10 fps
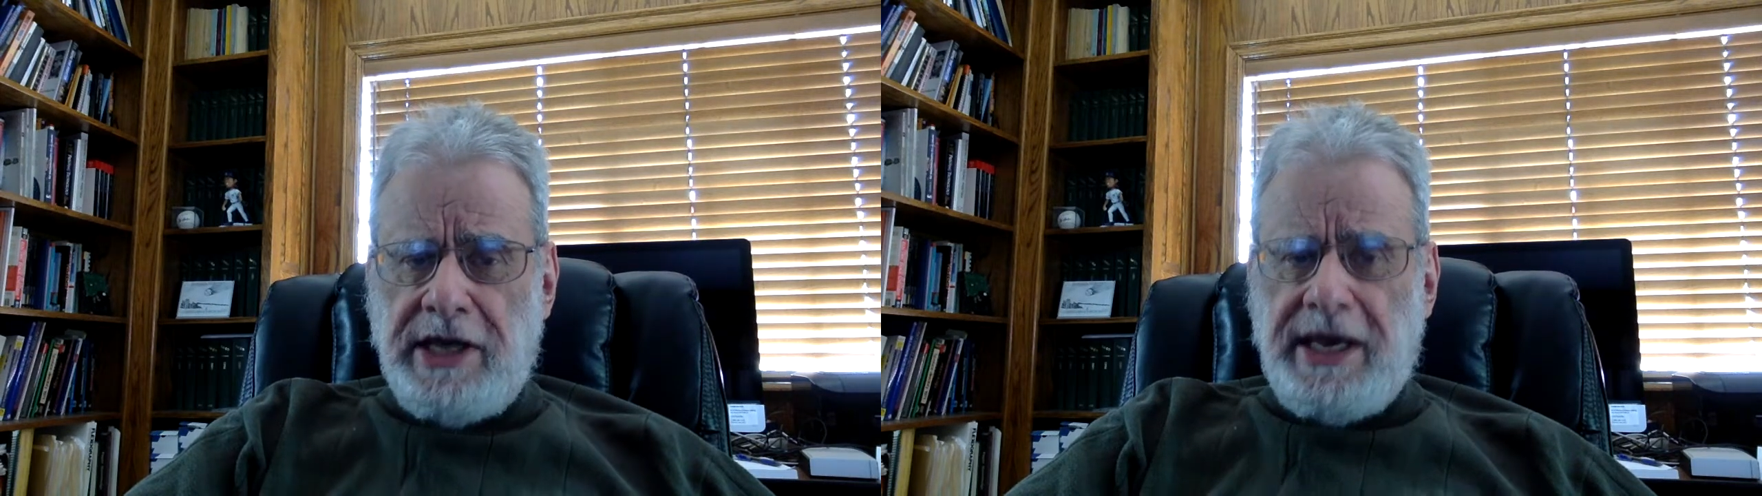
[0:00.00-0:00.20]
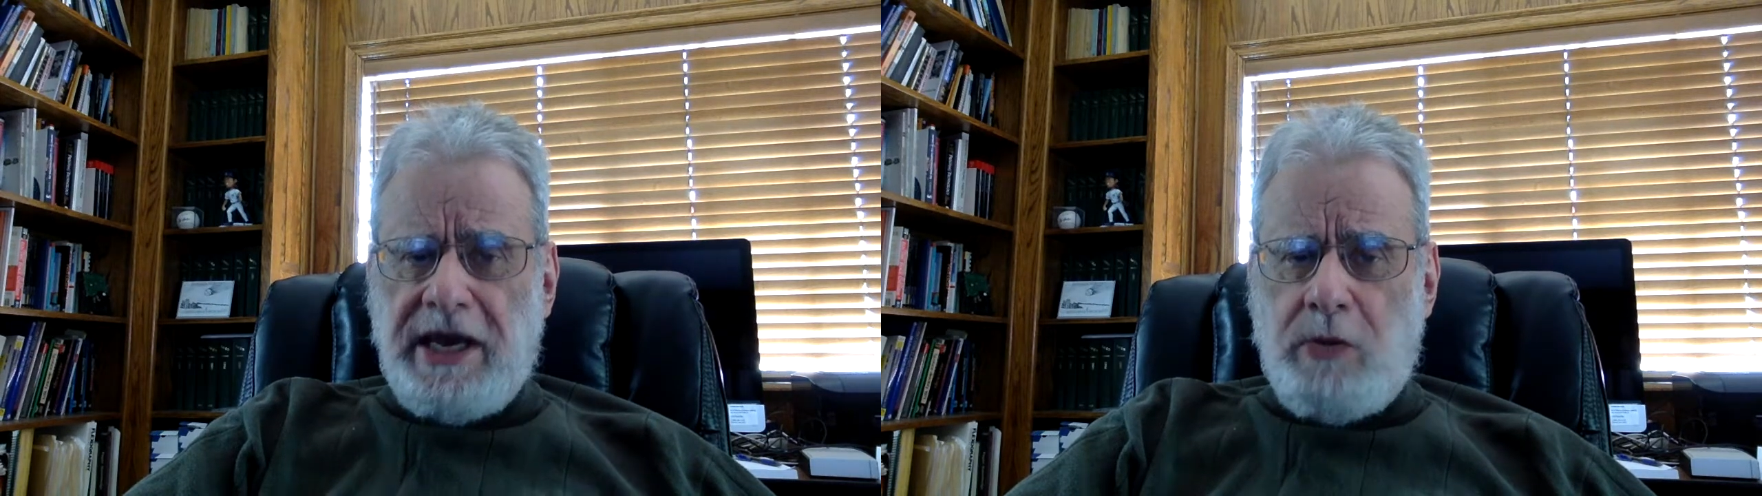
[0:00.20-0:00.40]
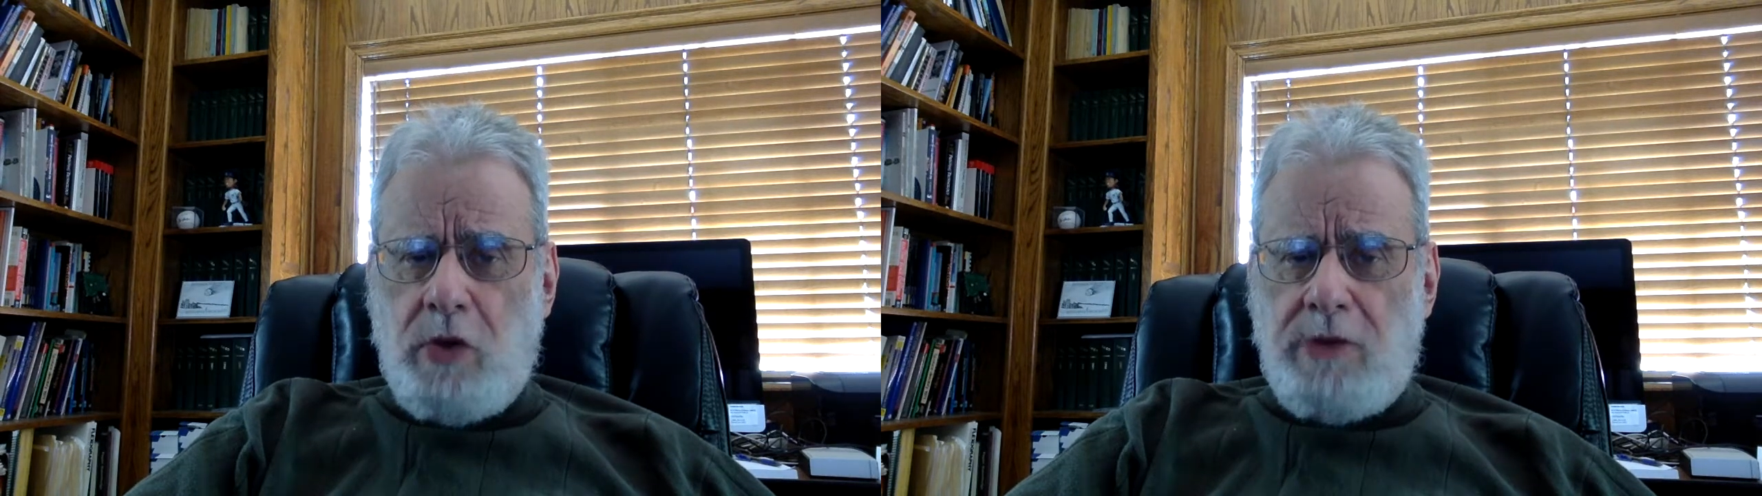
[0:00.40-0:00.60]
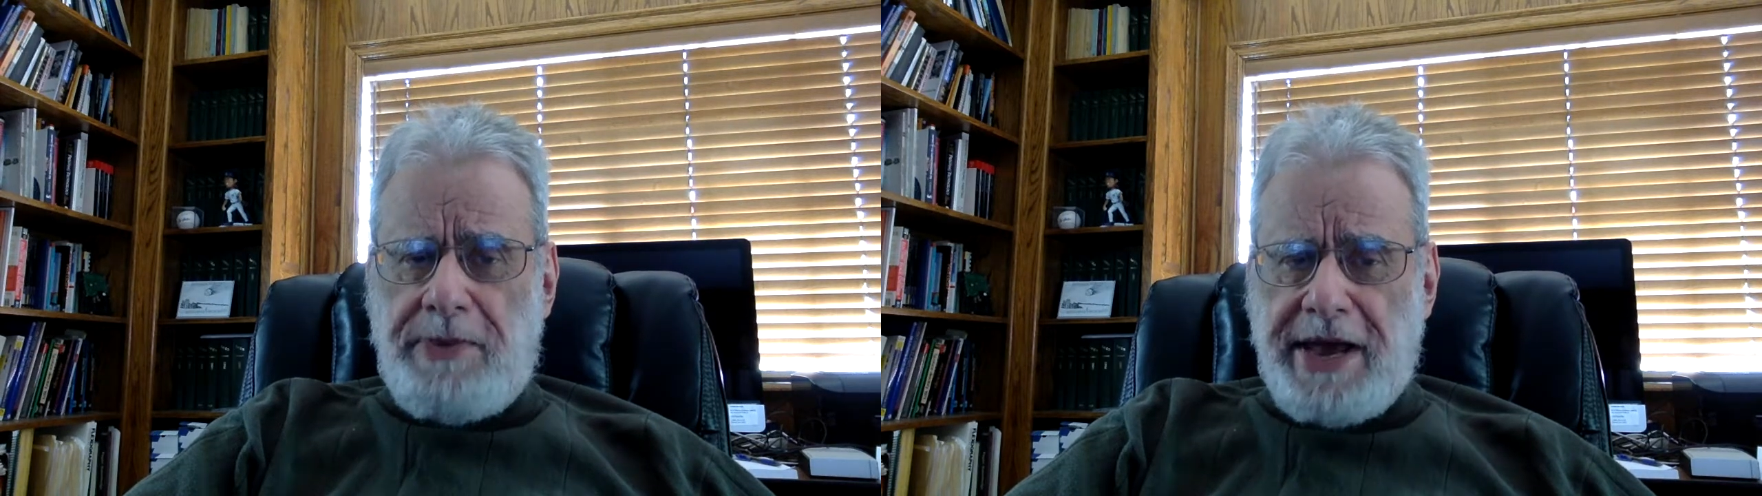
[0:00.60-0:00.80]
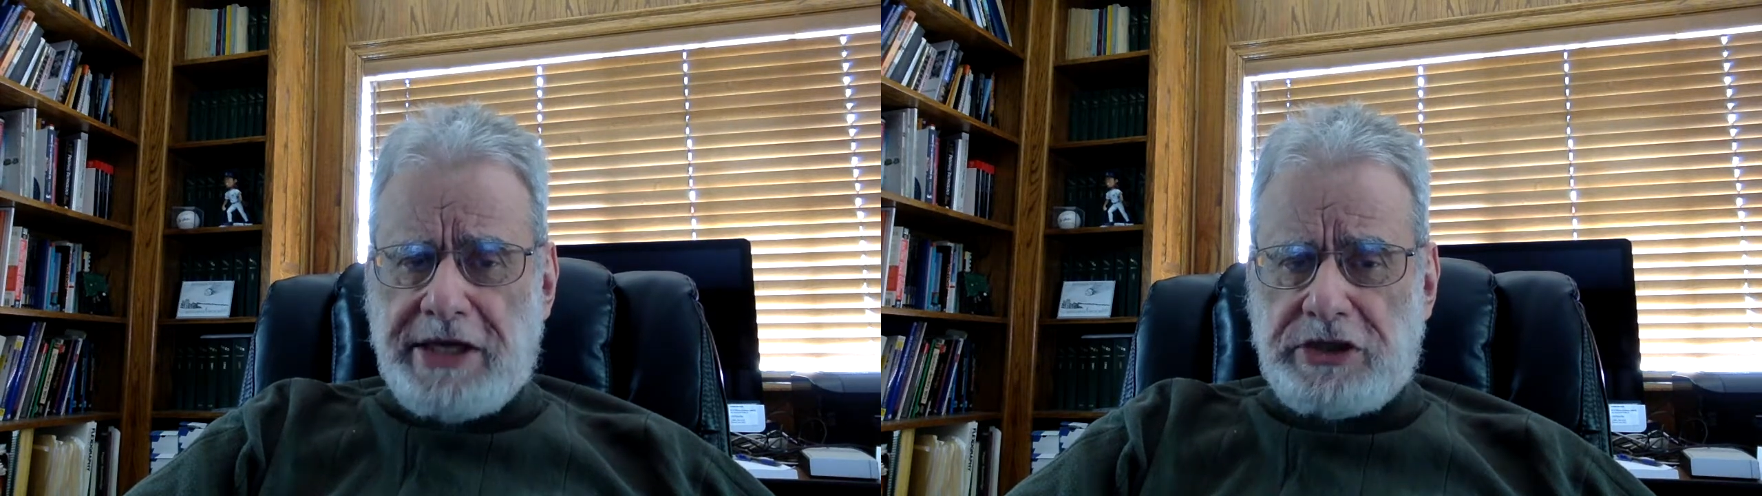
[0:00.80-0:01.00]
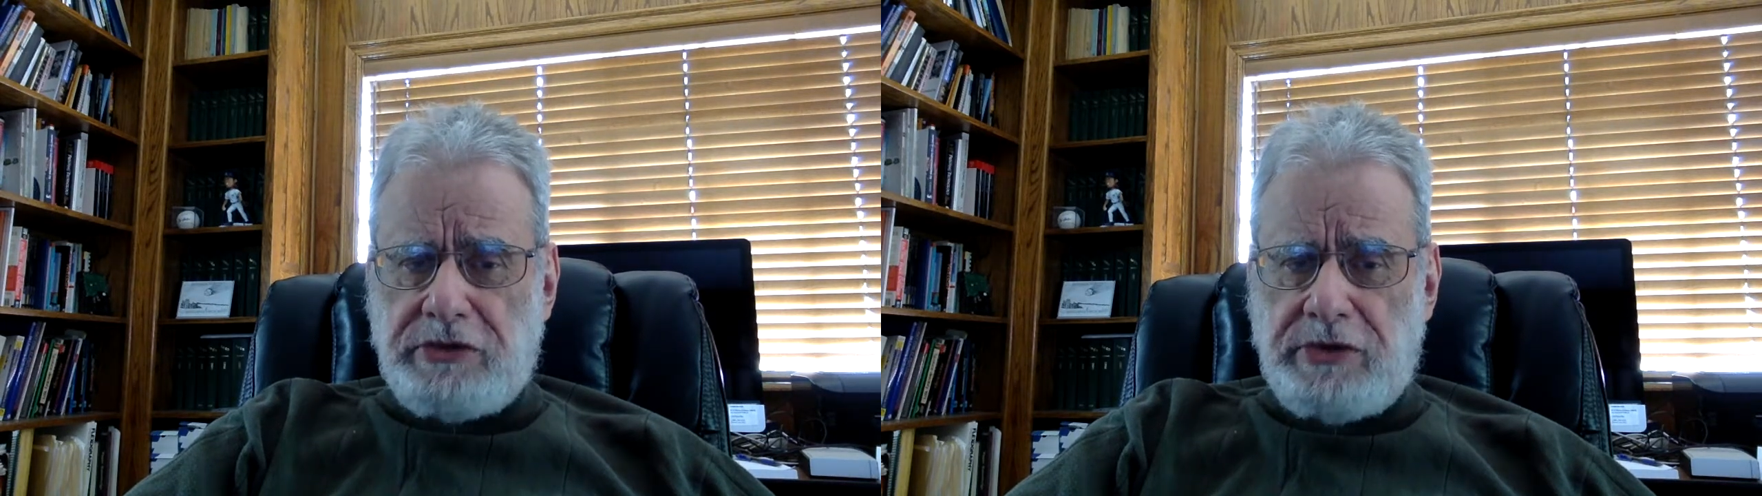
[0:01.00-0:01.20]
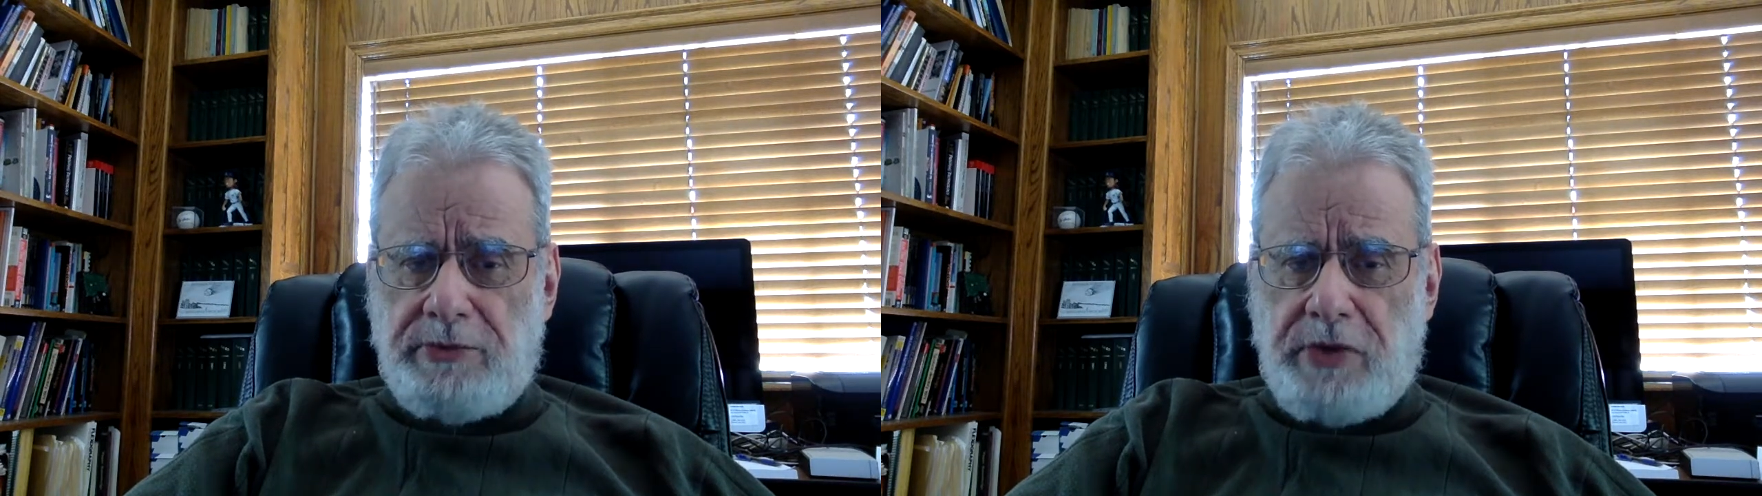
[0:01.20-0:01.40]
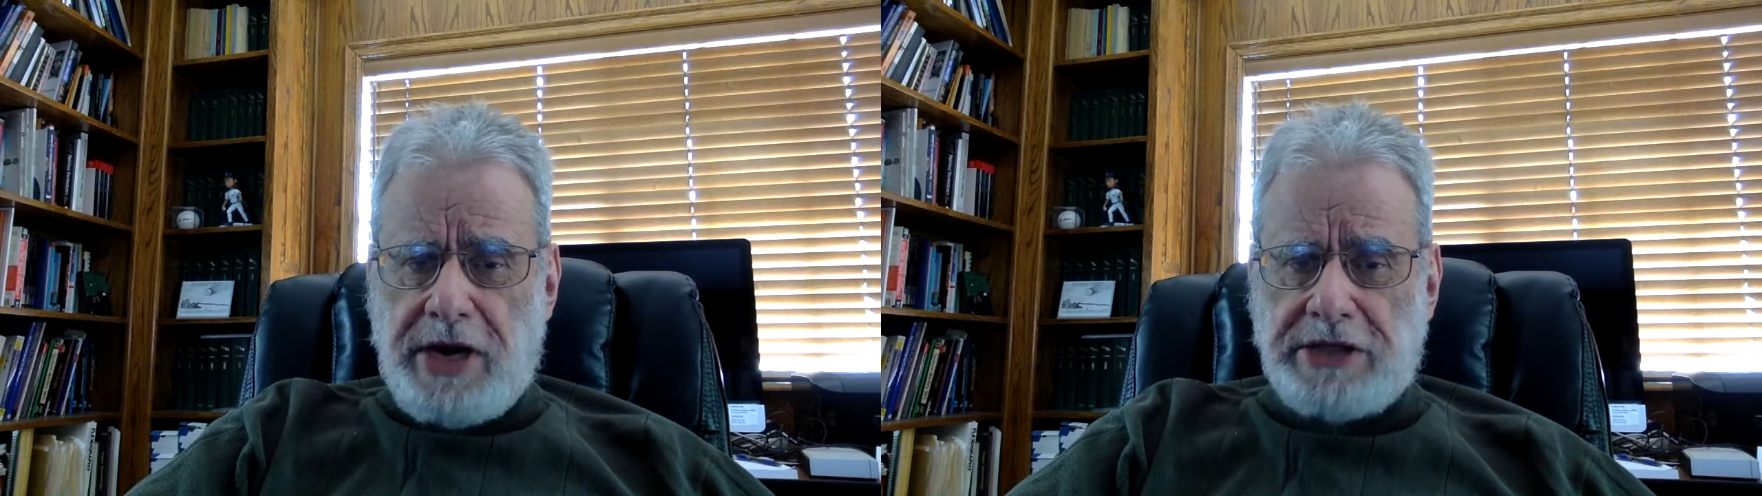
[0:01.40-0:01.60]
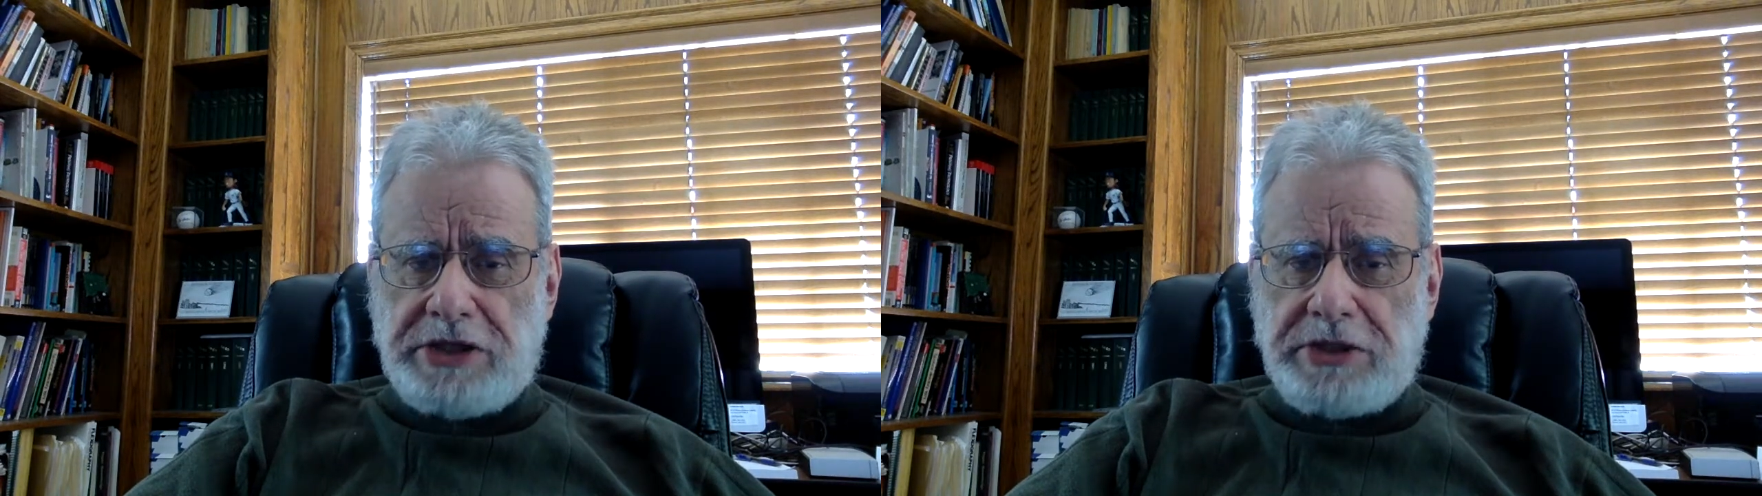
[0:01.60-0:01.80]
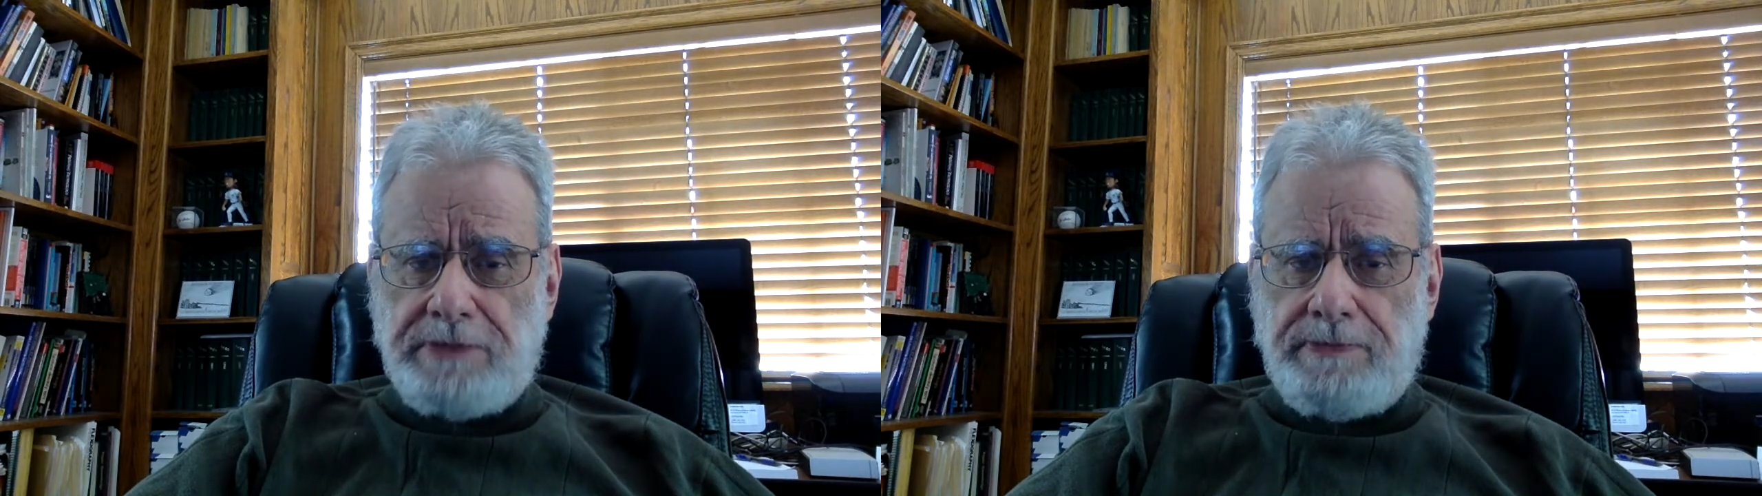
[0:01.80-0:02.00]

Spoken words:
in one pass through the press.